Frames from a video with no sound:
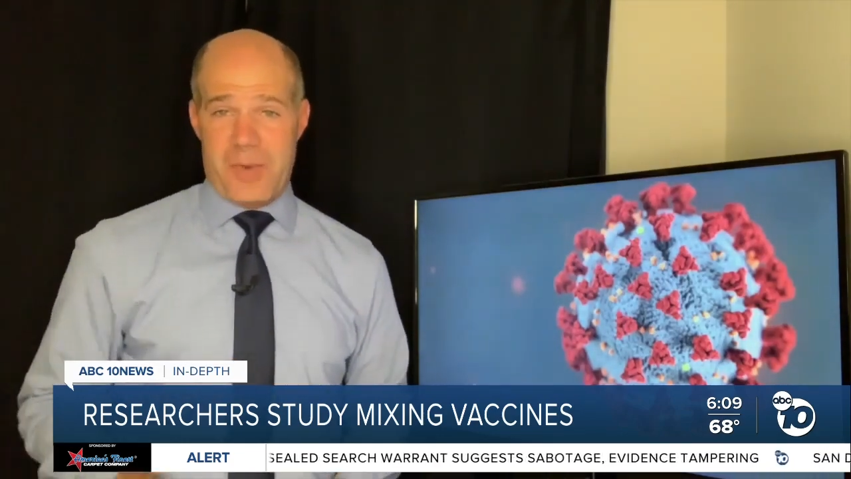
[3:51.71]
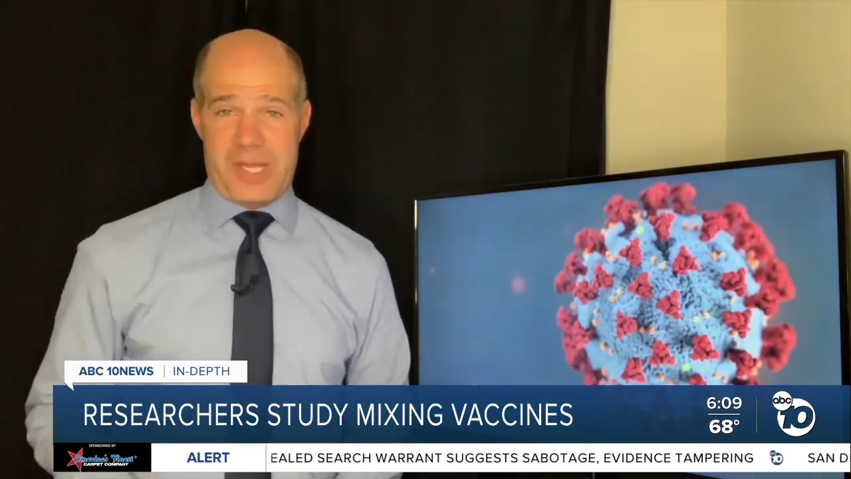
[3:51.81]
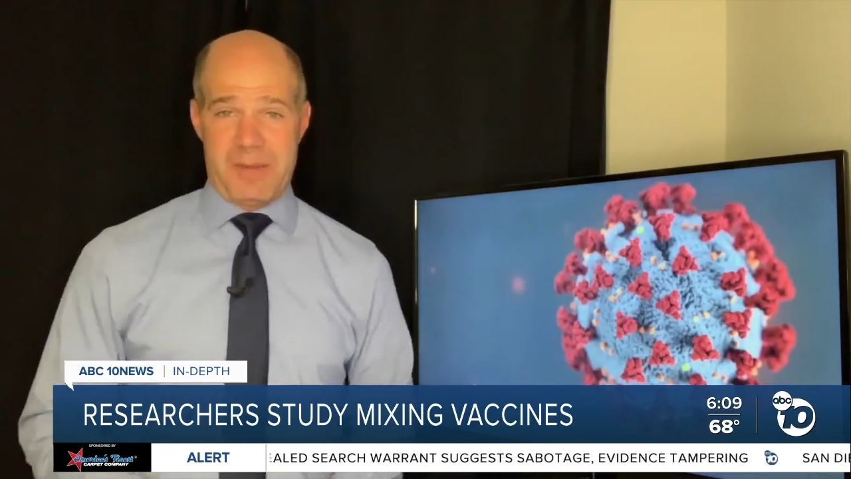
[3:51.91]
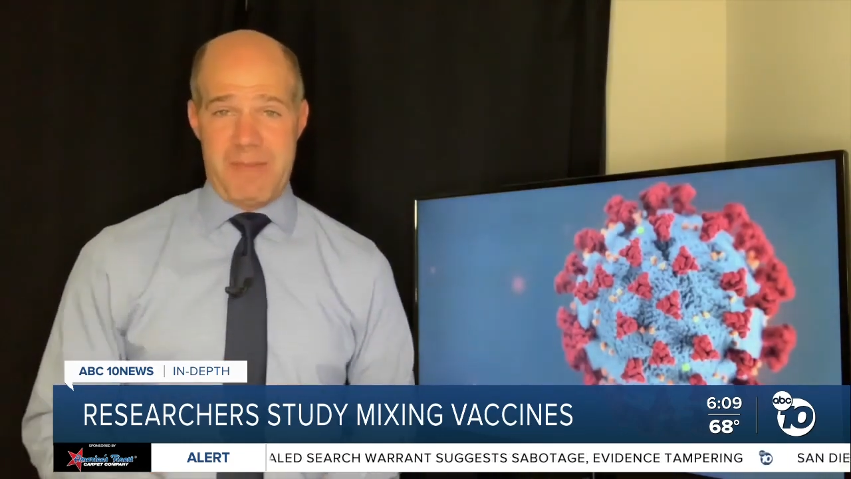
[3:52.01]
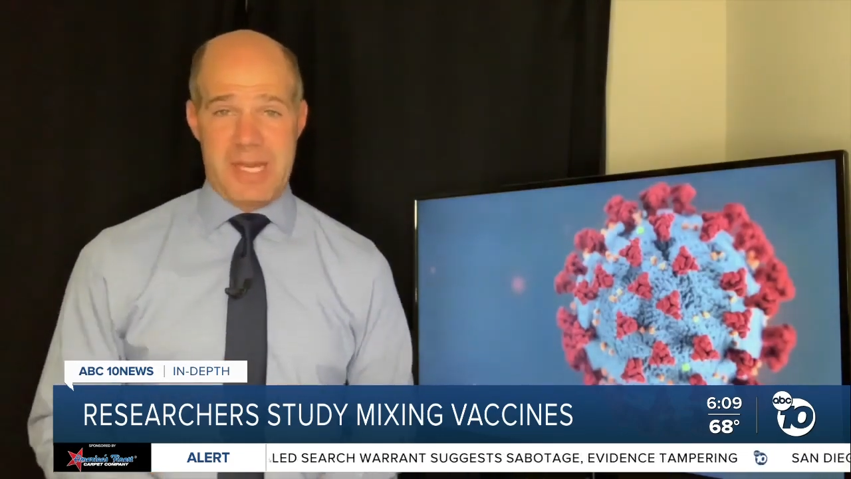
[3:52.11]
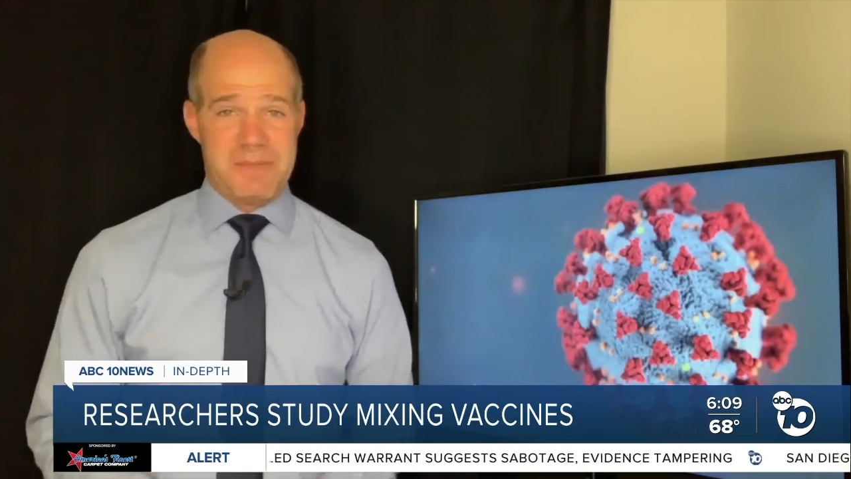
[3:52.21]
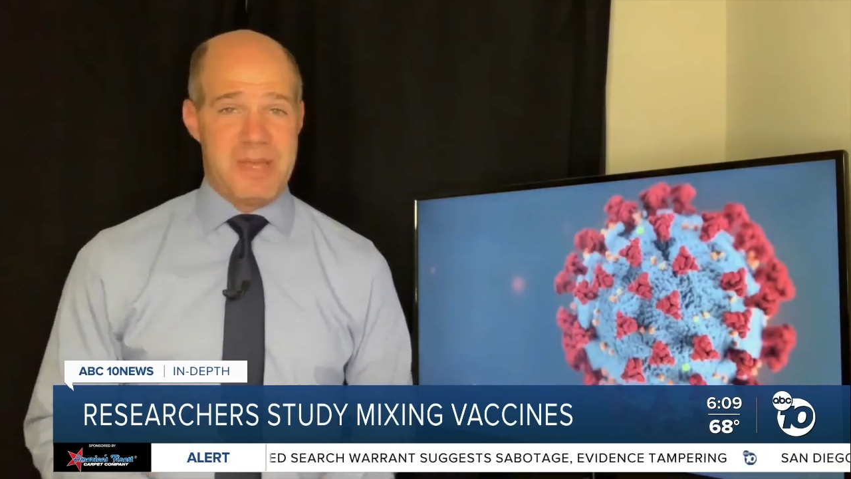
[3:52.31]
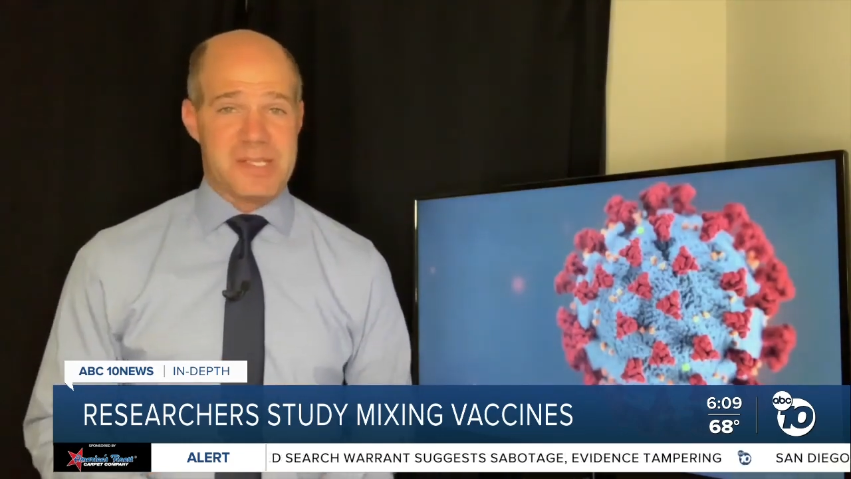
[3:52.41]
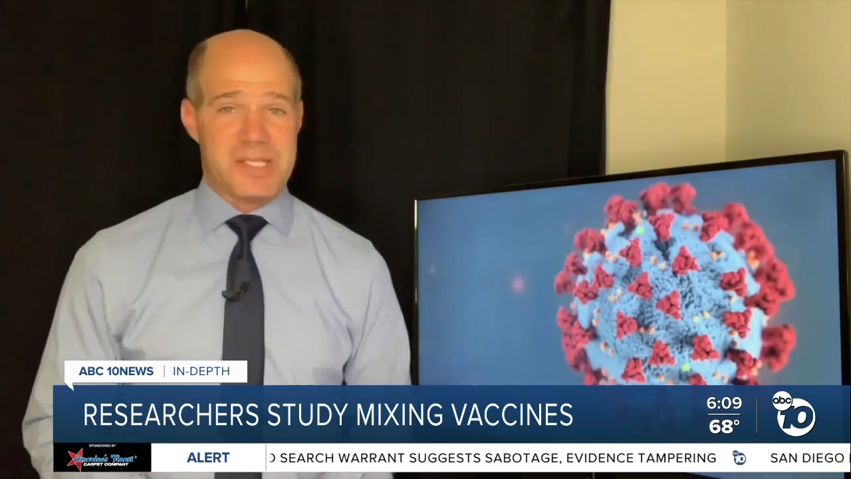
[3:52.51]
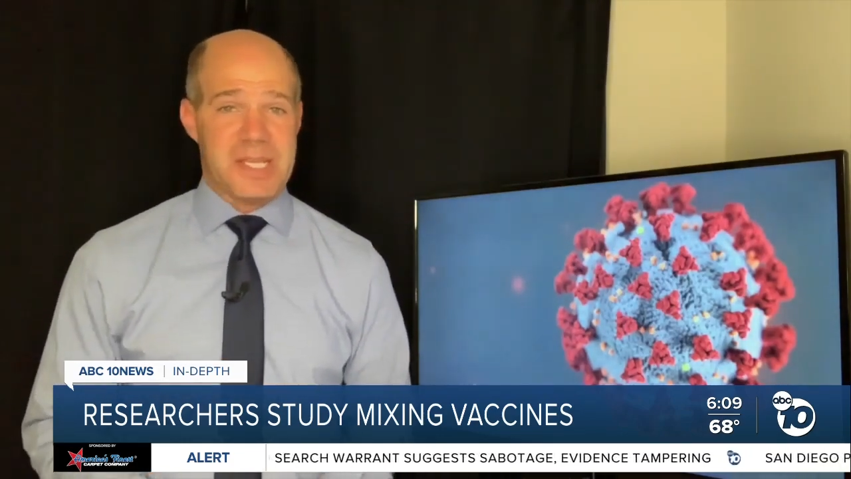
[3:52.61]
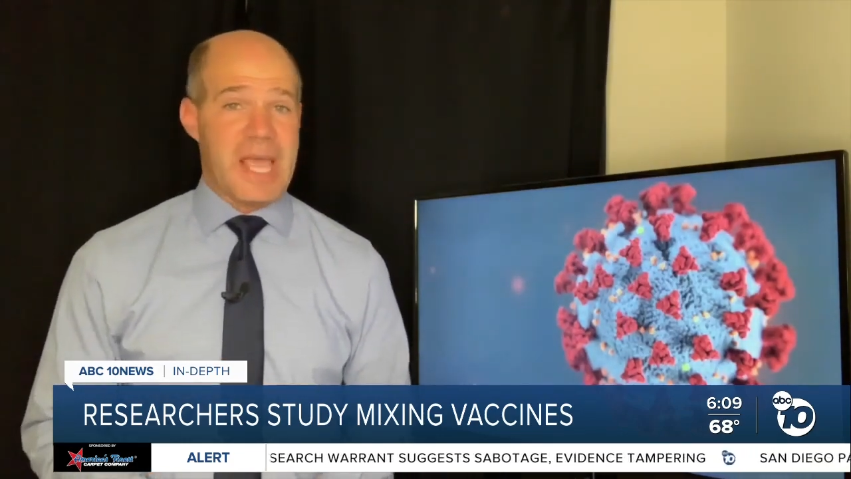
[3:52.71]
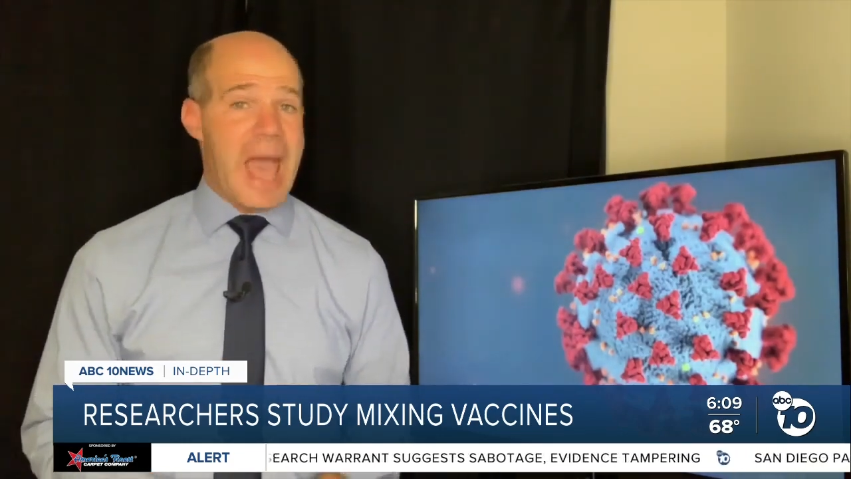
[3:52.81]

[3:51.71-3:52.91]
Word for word: recommend mixing